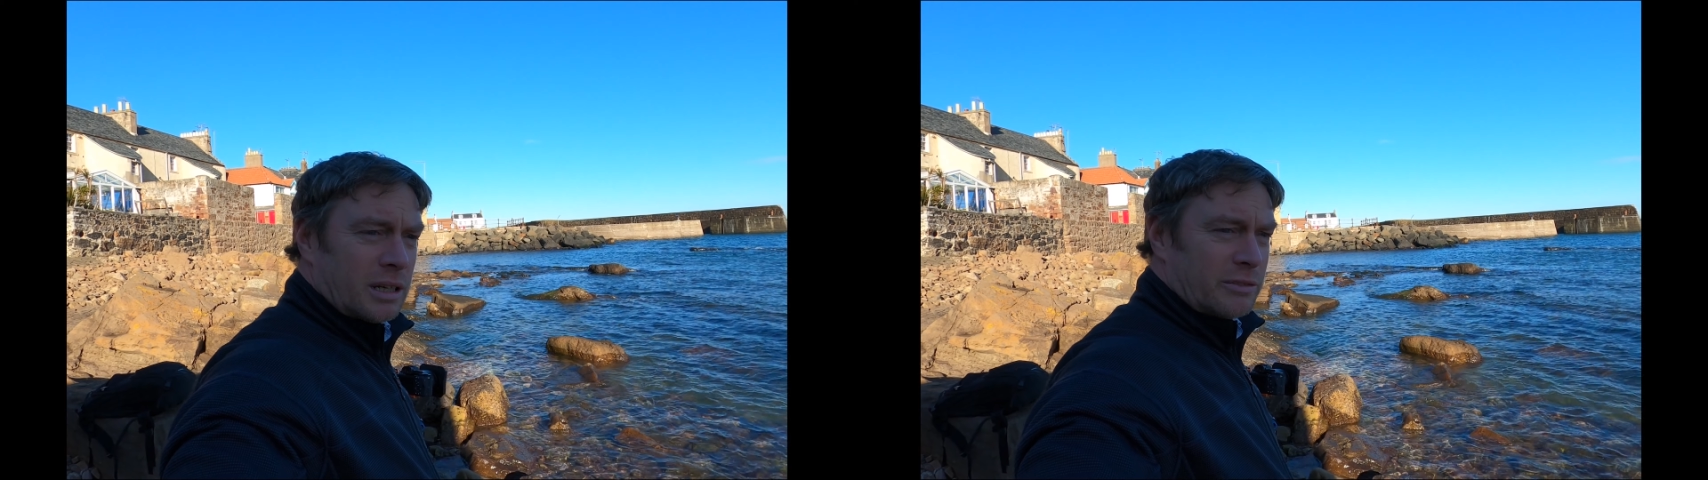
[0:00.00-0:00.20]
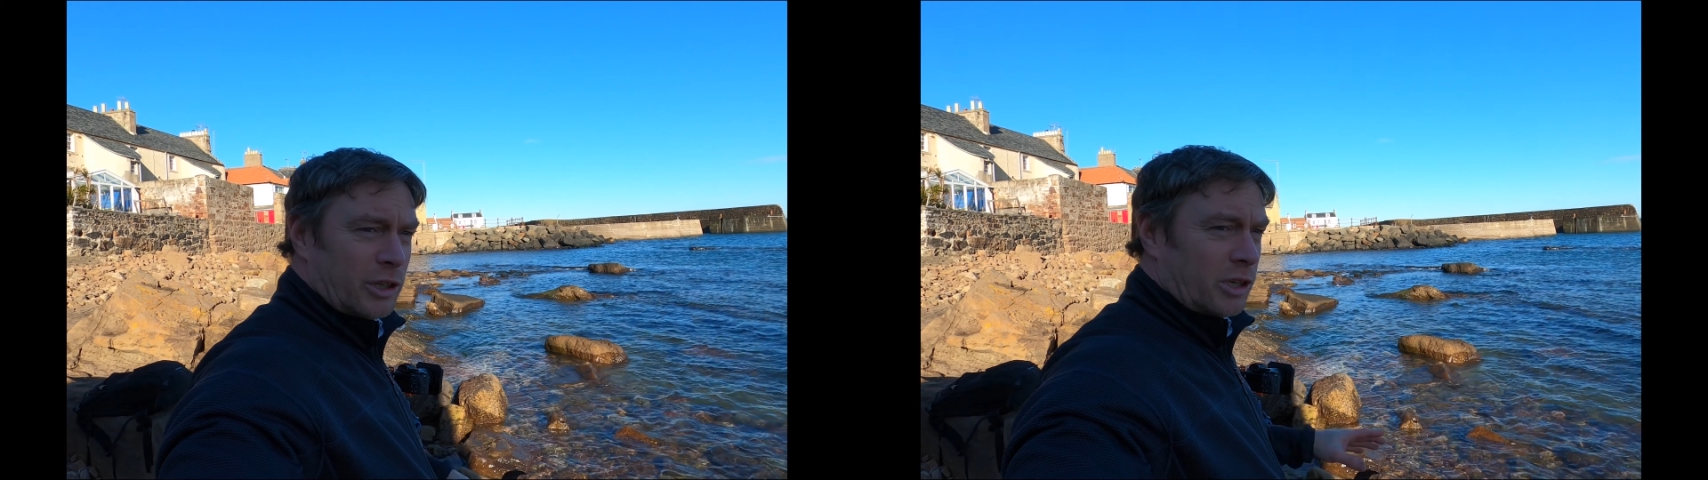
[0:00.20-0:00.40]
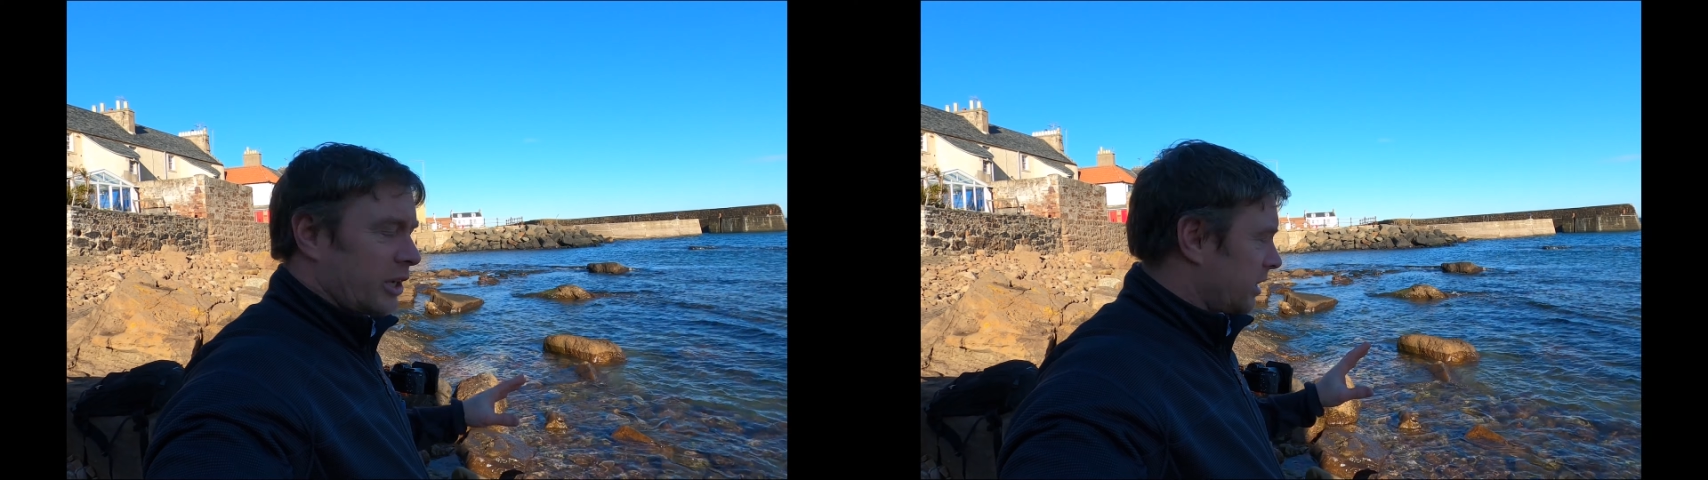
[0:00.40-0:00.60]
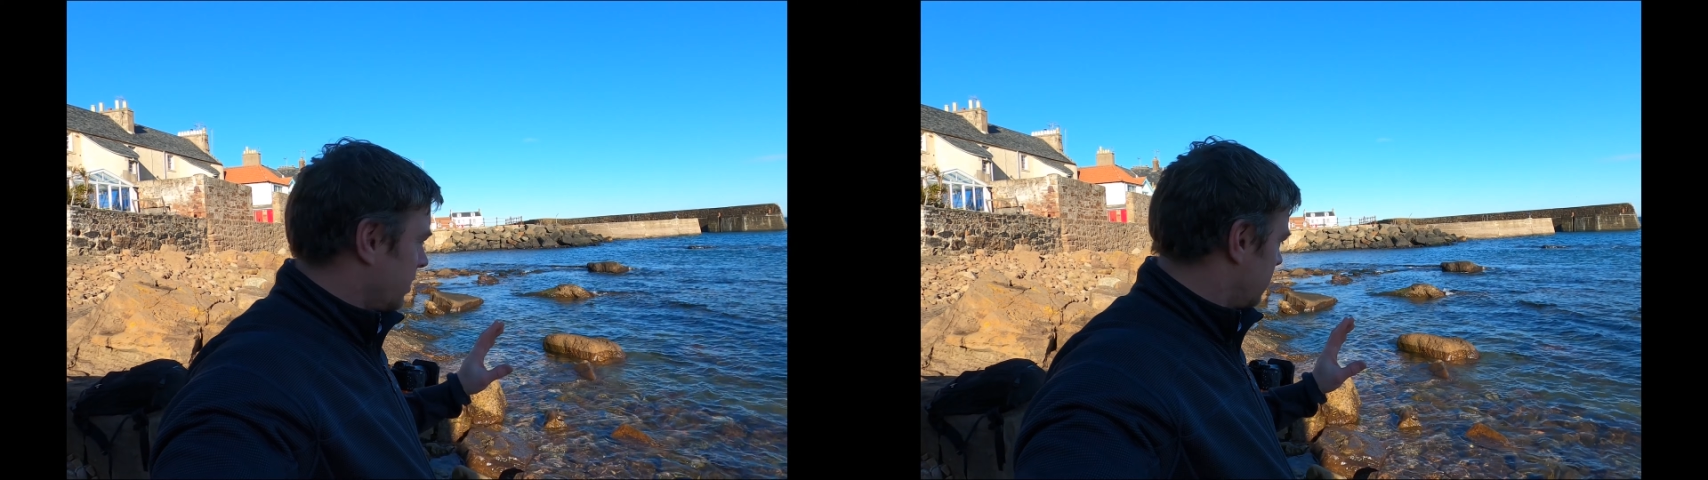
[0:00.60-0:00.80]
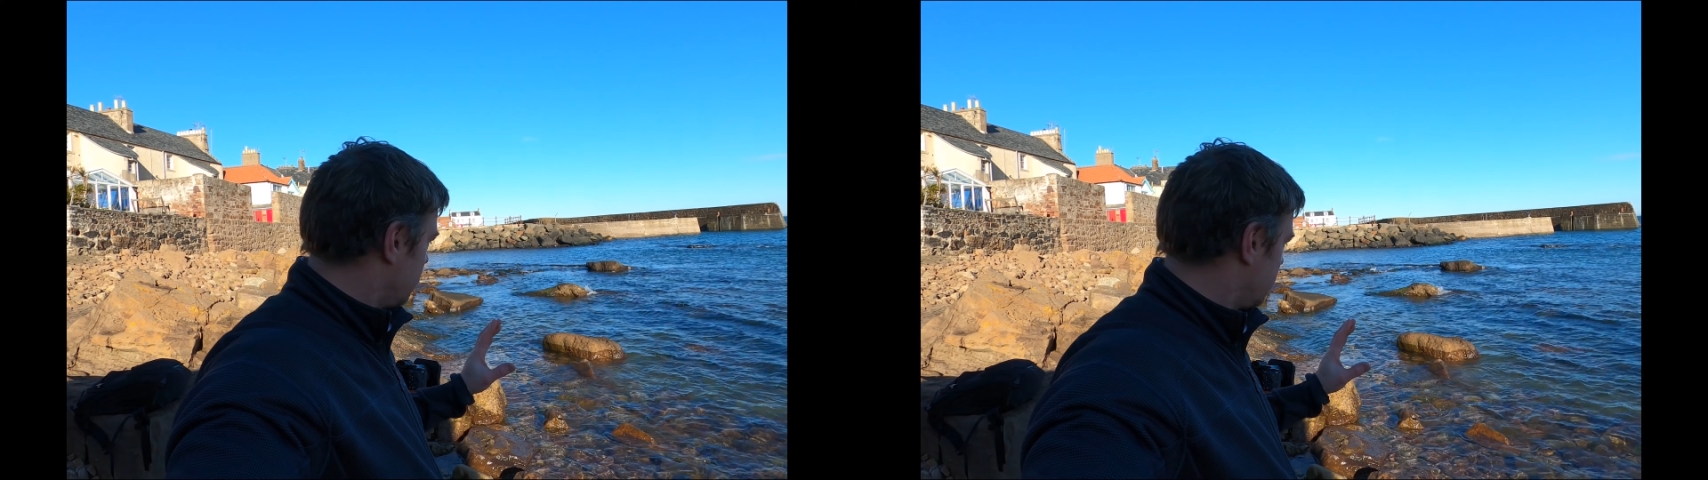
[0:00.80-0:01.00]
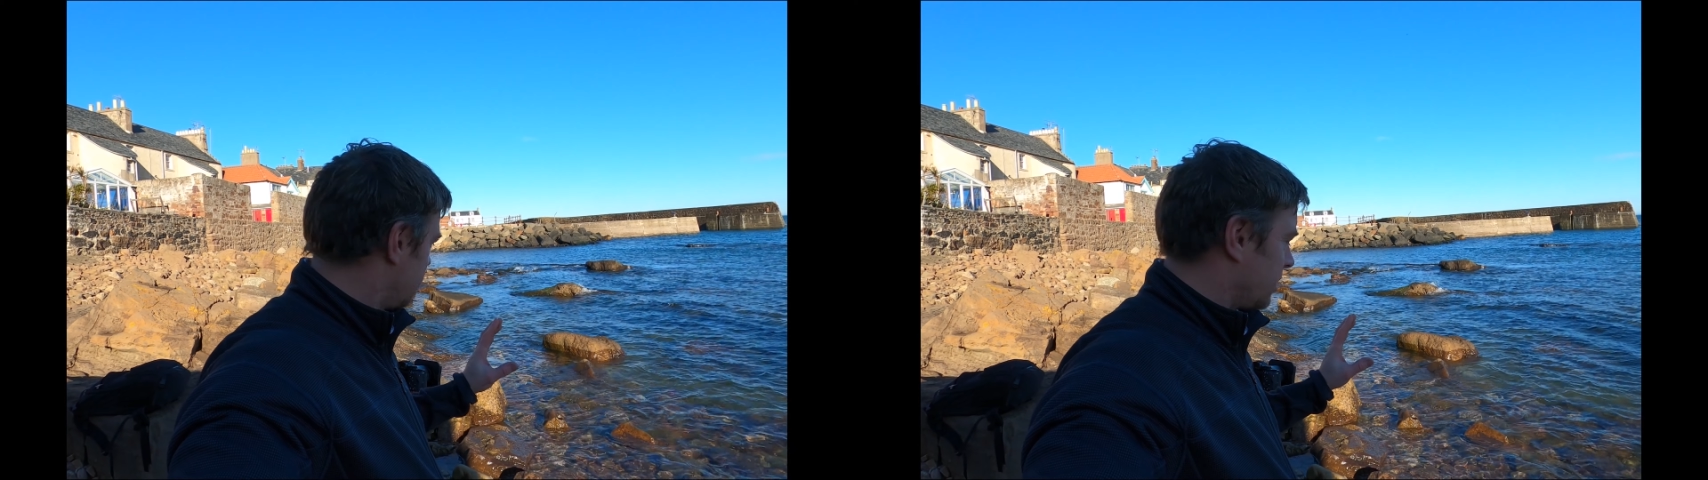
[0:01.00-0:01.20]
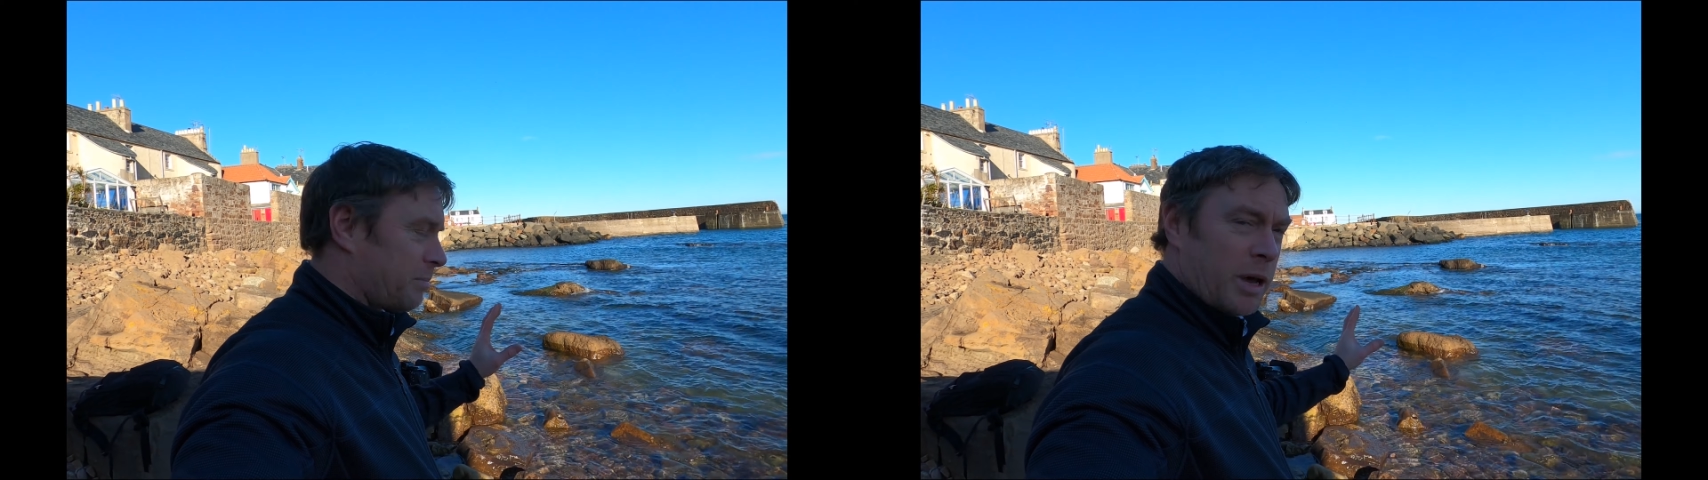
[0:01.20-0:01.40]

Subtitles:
I've got like the